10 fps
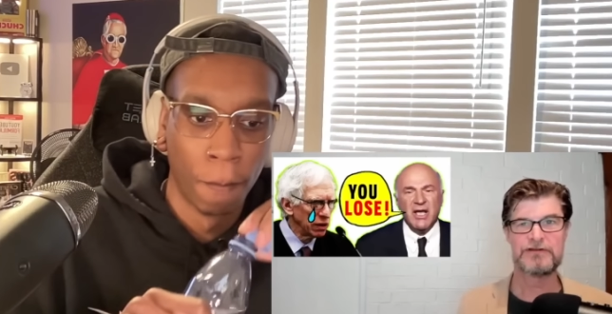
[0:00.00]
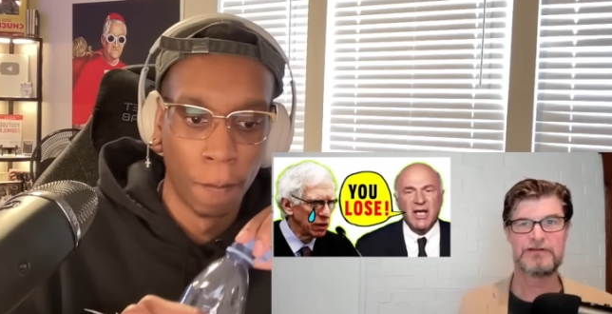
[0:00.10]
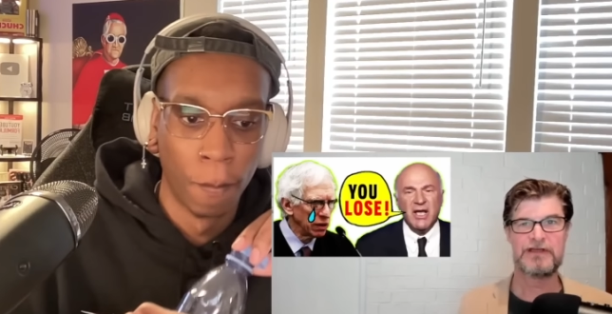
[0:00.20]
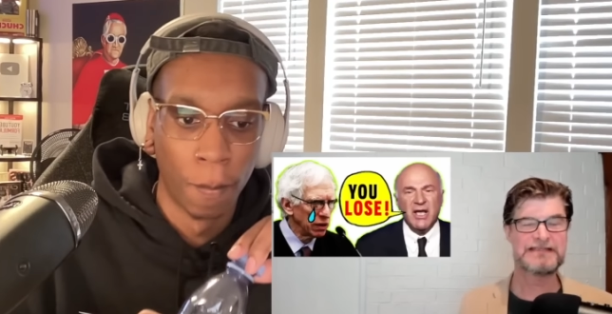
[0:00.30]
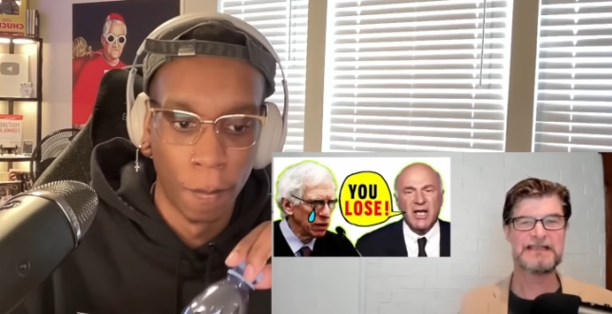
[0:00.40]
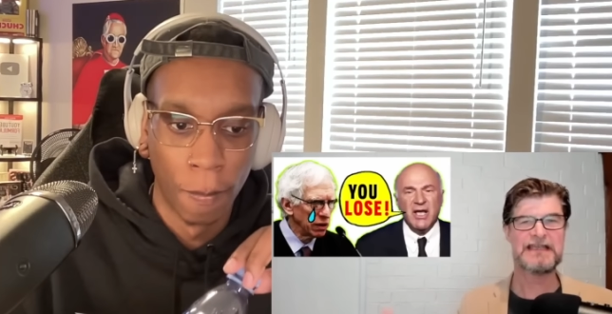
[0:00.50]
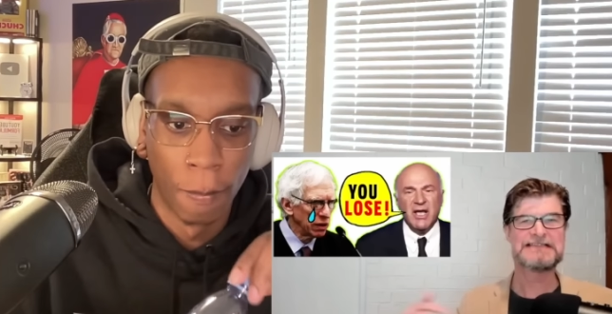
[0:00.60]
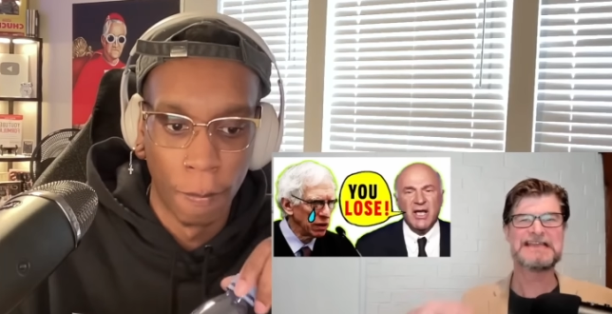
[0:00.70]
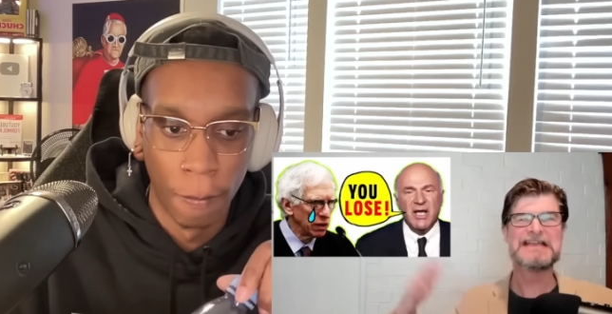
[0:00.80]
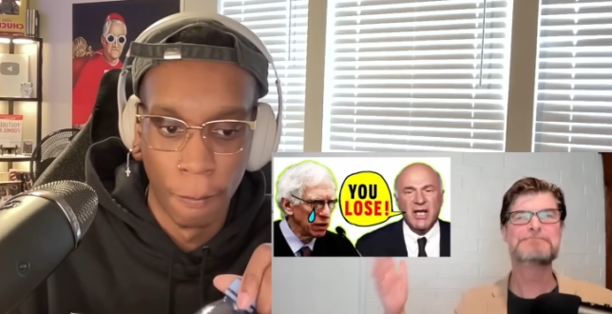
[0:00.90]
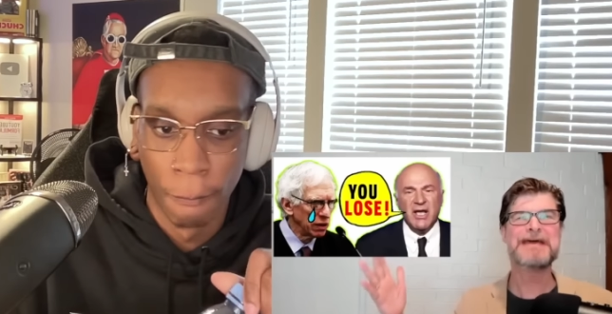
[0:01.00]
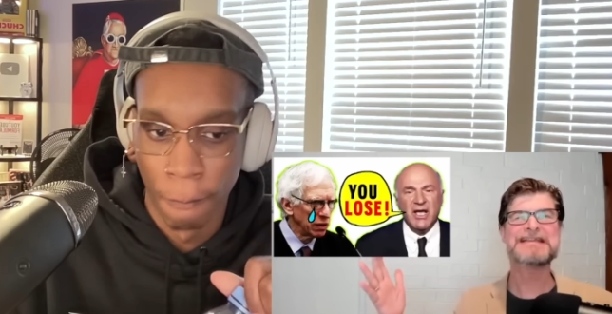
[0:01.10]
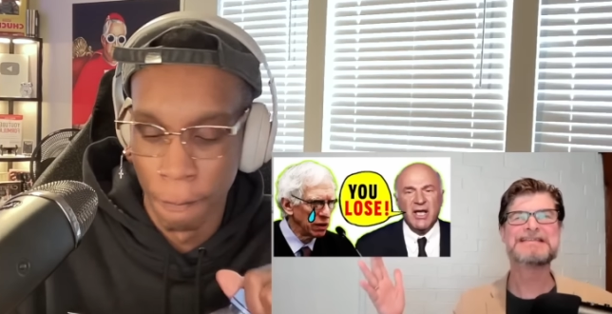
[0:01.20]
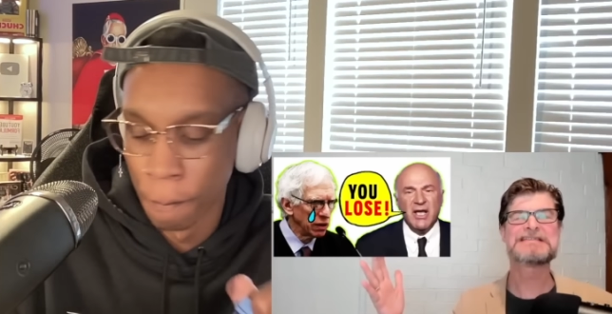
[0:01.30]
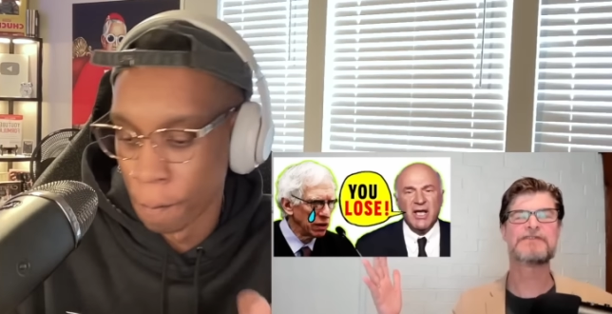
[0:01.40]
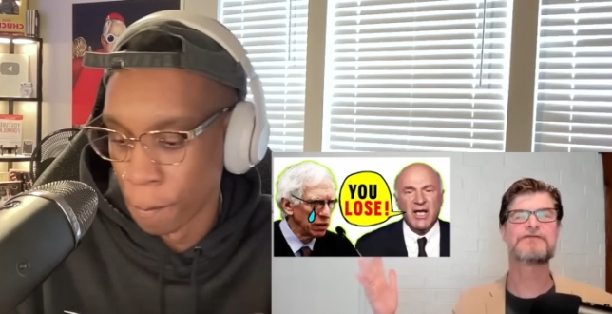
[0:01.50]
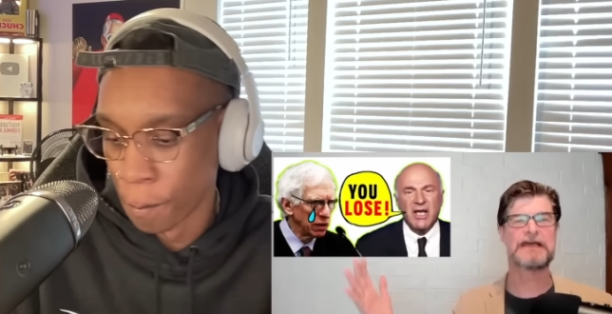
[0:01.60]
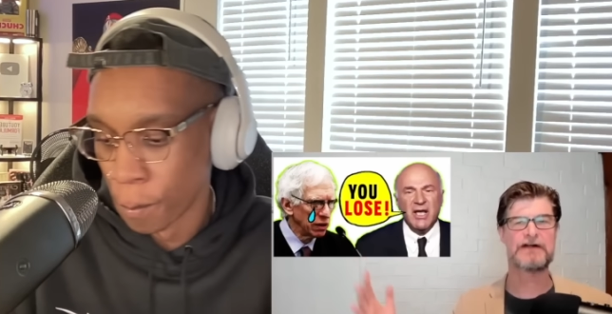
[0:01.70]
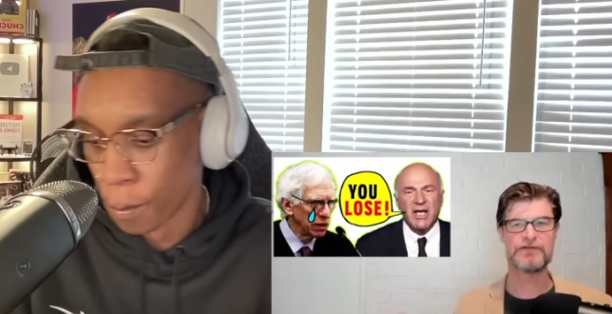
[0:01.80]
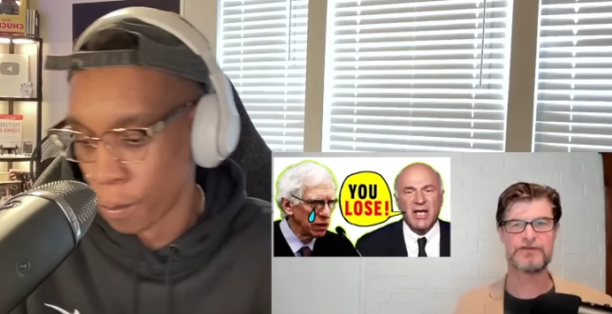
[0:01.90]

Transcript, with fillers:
Speaker 1: It's it's an admittance of guilt